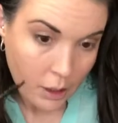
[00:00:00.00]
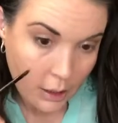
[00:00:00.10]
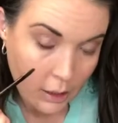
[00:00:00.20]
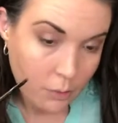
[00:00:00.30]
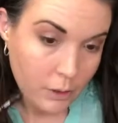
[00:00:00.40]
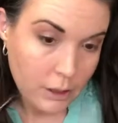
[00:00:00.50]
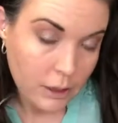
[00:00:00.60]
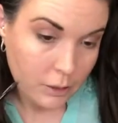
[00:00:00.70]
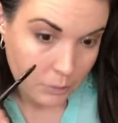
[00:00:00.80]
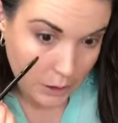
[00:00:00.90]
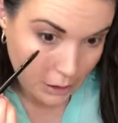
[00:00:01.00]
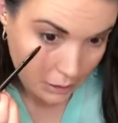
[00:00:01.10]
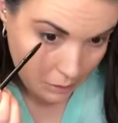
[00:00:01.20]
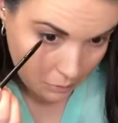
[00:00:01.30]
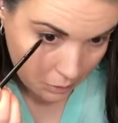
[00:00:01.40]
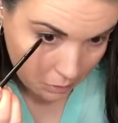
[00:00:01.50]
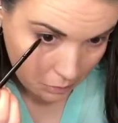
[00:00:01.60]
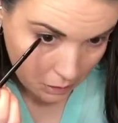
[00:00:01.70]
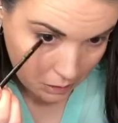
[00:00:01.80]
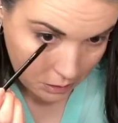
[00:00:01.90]
I do want to get better at a wing
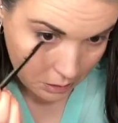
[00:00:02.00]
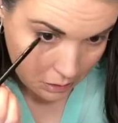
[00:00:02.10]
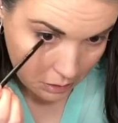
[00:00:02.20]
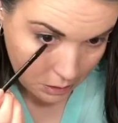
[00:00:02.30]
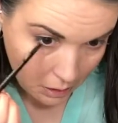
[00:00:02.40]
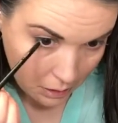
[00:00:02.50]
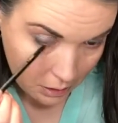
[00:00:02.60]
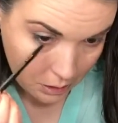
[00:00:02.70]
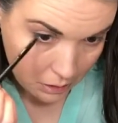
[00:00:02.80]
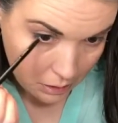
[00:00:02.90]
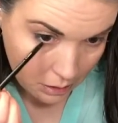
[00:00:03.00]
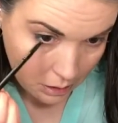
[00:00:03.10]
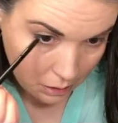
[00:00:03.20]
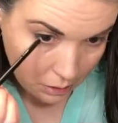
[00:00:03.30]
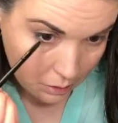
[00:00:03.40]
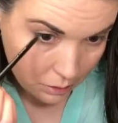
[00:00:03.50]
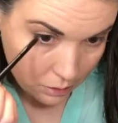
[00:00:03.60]
because I think that they look